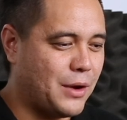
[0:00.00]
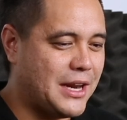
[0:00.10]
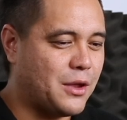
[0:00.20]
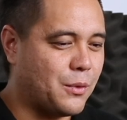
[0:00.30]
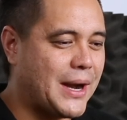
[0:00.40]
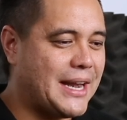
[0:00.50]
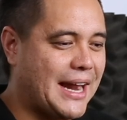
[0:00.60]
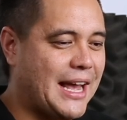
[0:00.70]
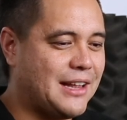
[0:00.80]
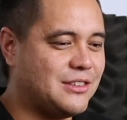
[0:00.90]
in the right
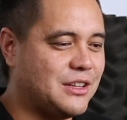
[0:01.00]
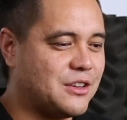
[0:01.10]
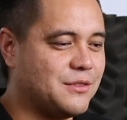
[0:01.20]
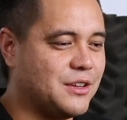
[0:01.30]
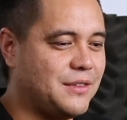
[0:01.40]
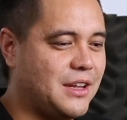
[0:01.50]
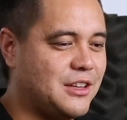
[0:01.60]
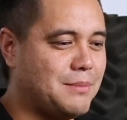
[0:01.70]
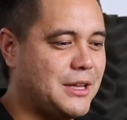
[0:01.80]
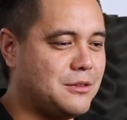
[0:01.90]
hands in terms of
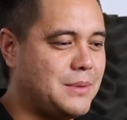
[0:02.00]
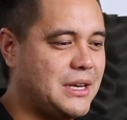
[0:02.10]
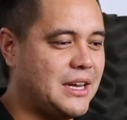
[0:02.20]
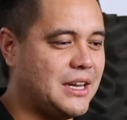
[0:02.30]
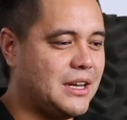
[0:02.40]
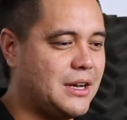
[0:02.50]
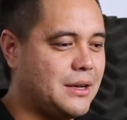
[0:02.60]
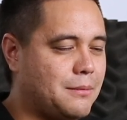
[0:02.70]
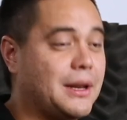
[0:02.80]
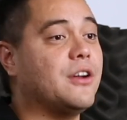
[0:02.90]
it's meant to be in
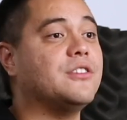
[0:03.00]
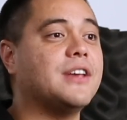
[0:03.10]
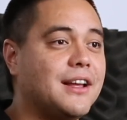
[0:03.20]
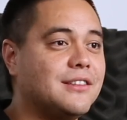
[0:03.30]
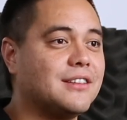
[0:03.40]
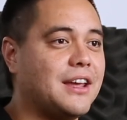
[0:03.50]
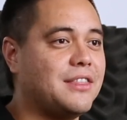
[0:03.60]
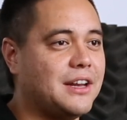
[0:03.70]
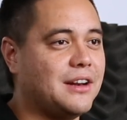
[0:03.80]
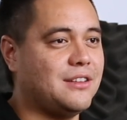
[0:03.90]
a player's hands. I
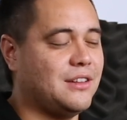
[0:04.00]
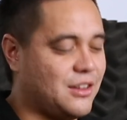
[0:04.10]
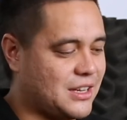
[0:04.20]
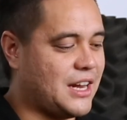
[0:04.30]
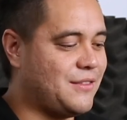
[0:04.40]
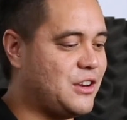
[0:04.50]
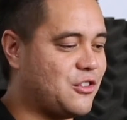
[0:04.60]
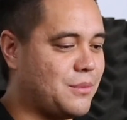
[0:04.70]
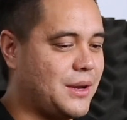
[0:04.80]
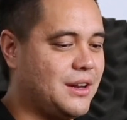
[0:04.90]
think it's this kind of
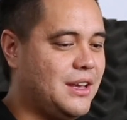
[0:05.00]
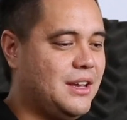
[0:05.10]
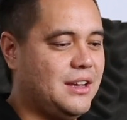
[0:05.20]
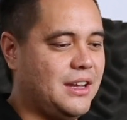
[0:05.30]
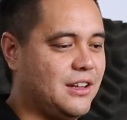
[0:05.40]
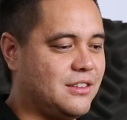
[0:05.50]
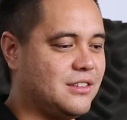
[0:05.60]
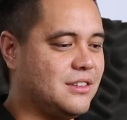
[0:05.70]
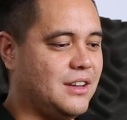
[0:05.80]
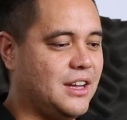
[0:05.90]
instrument.
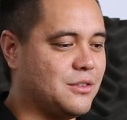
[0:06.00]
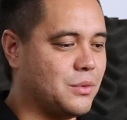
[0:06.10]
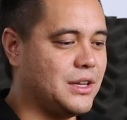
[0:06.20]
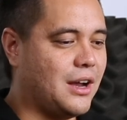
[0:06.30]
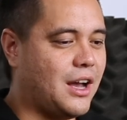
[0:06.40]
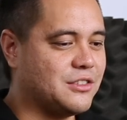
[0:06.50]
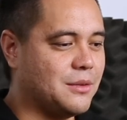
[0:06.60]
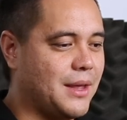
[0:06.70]
It's really awesome